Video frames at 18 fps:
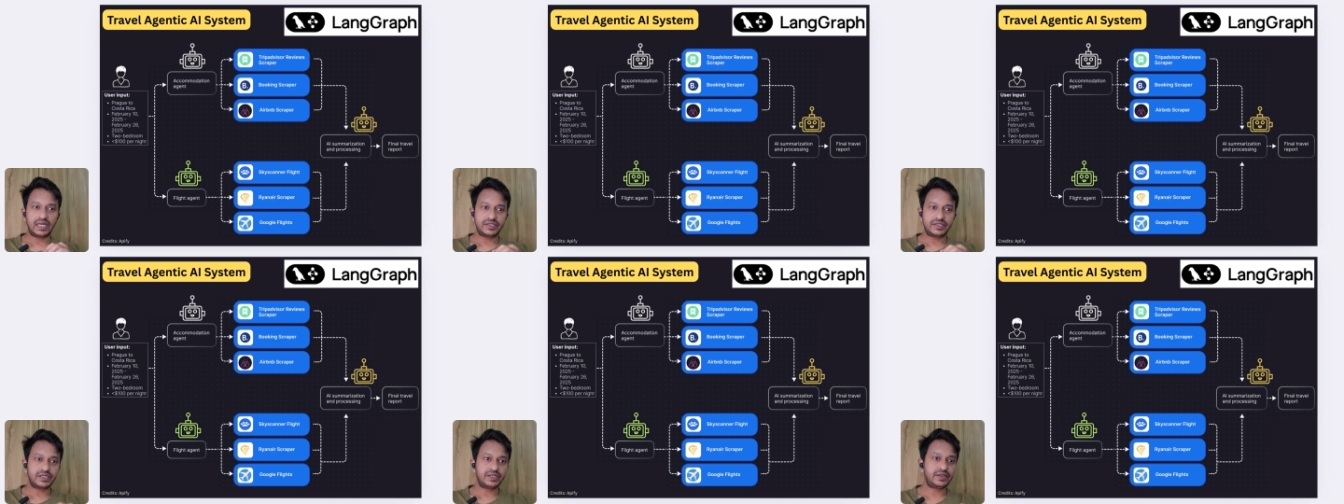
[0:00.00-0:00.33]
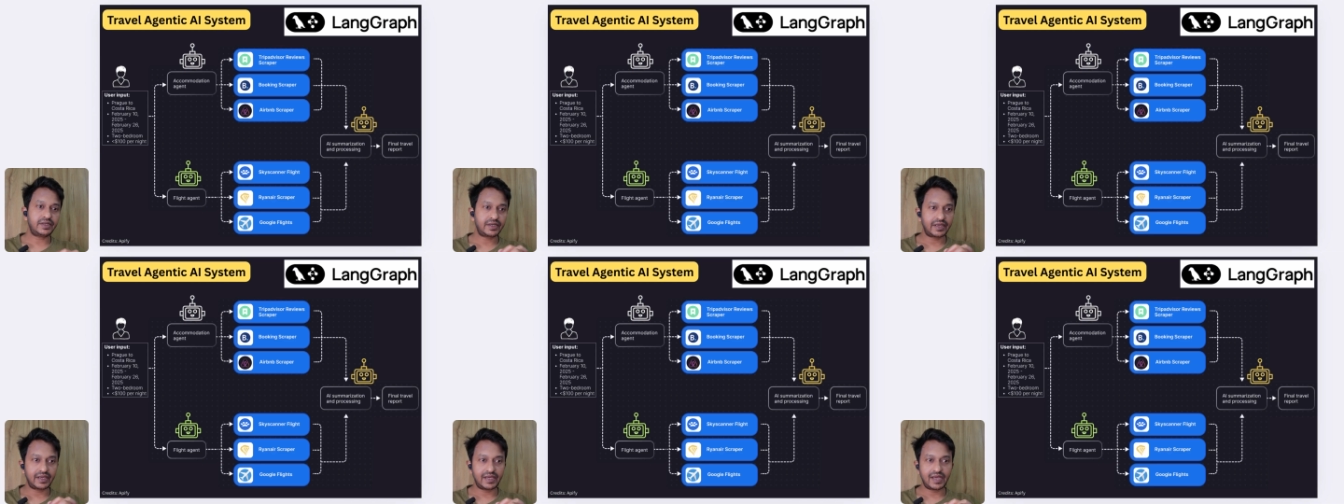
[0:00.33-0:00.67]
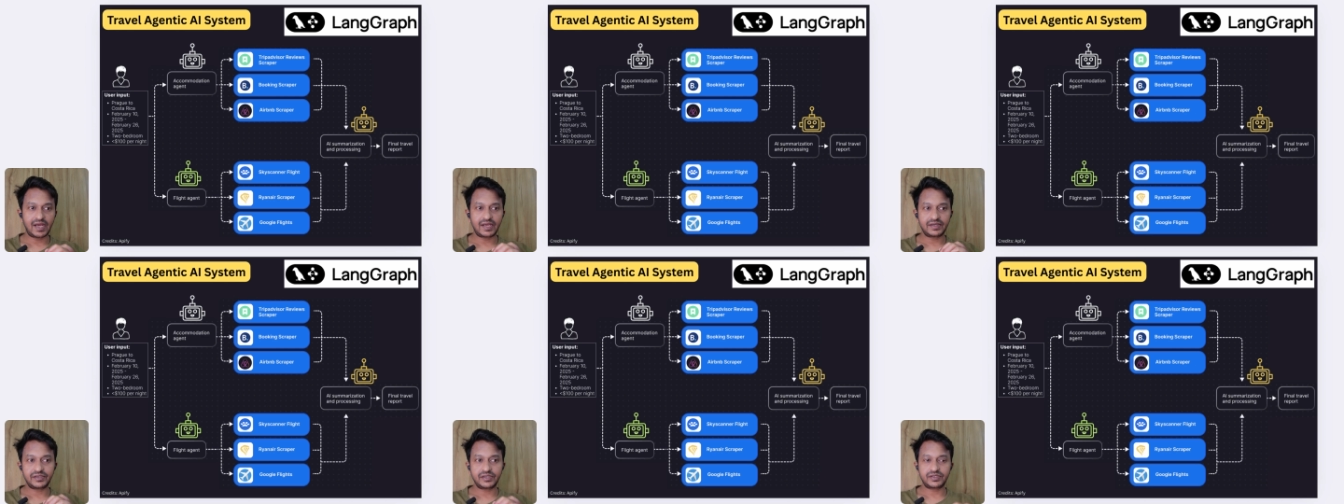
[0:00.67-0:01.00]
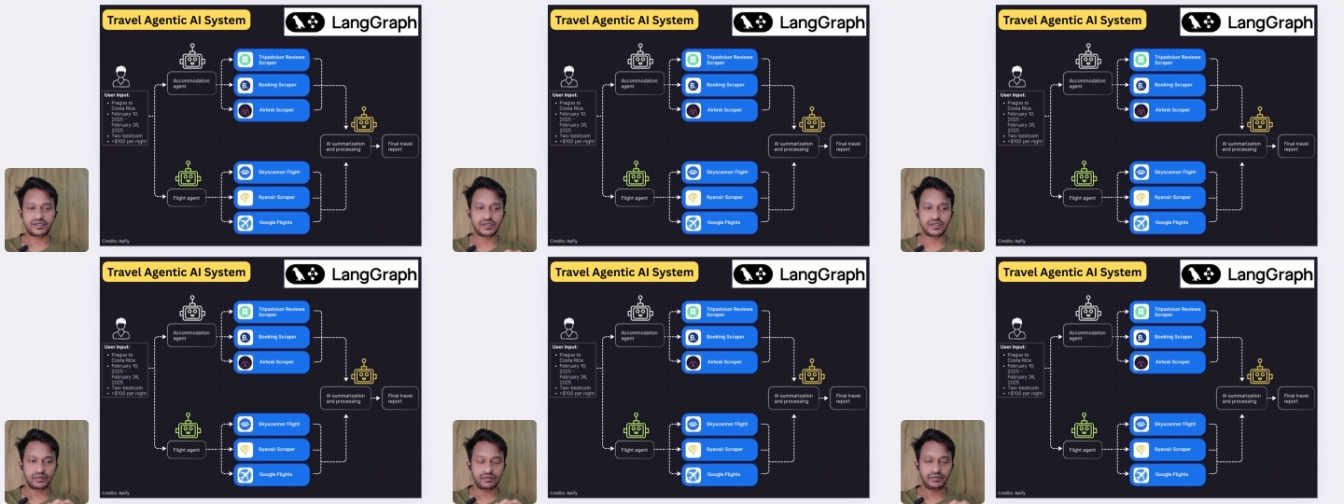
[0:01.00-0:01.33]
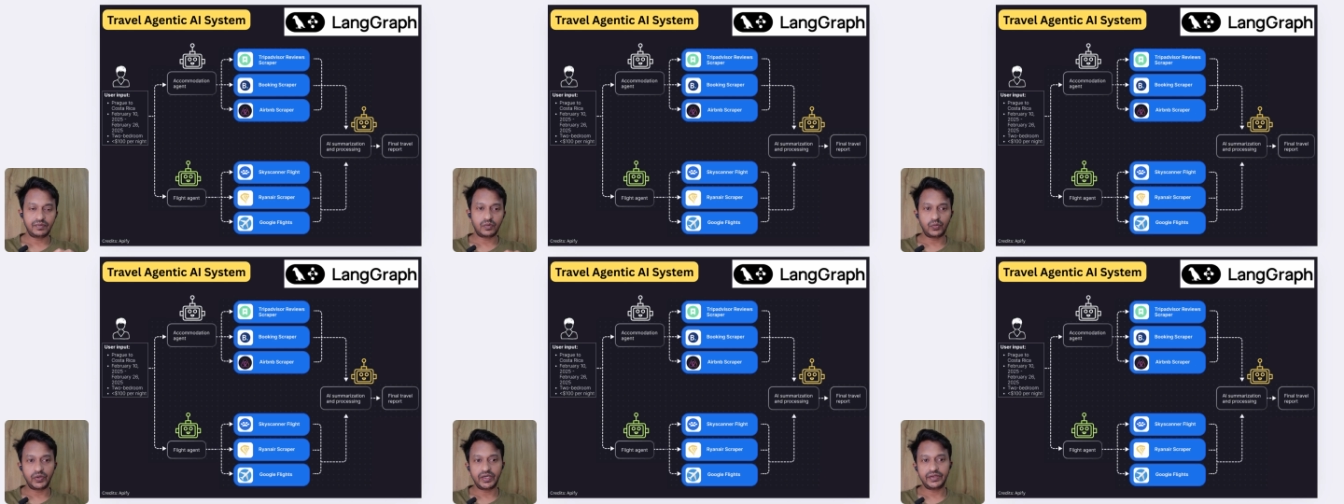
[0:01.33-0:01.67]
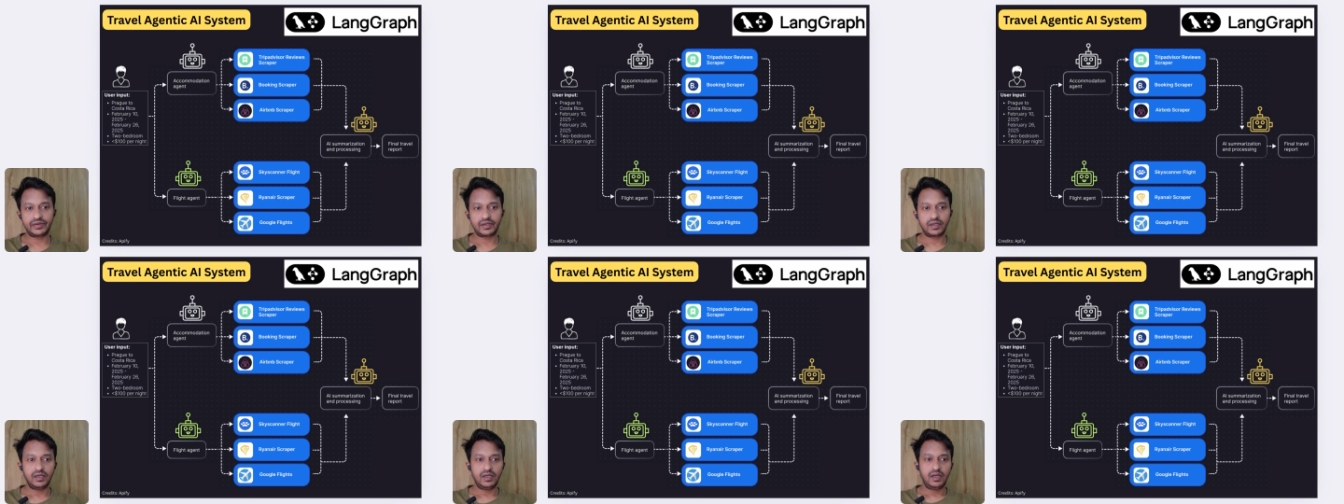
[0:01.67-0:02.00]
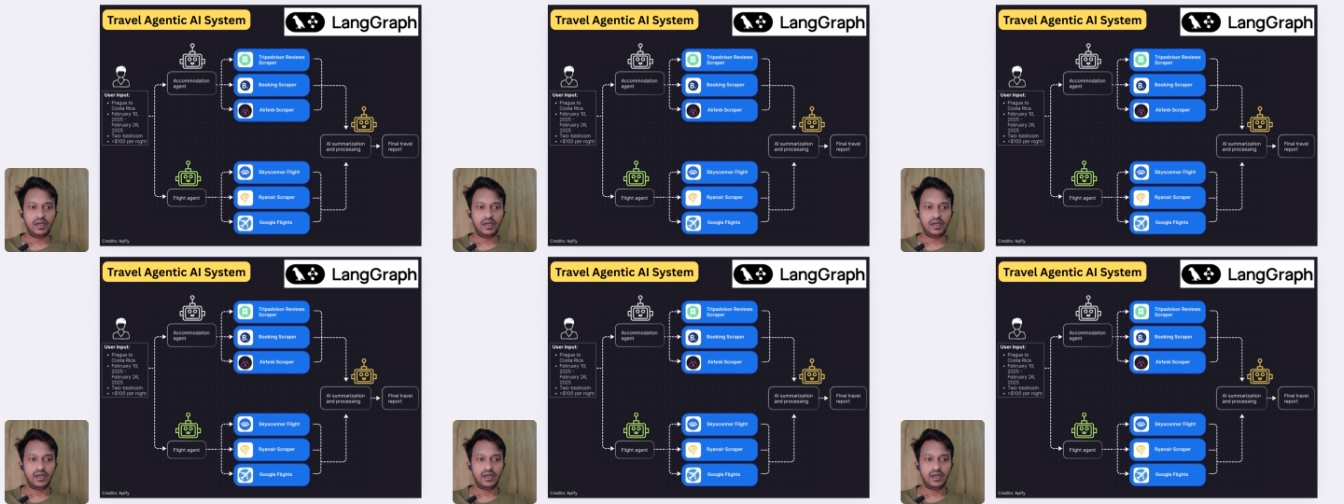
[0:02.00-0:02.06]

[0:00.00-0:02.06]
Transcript: agentic AI system with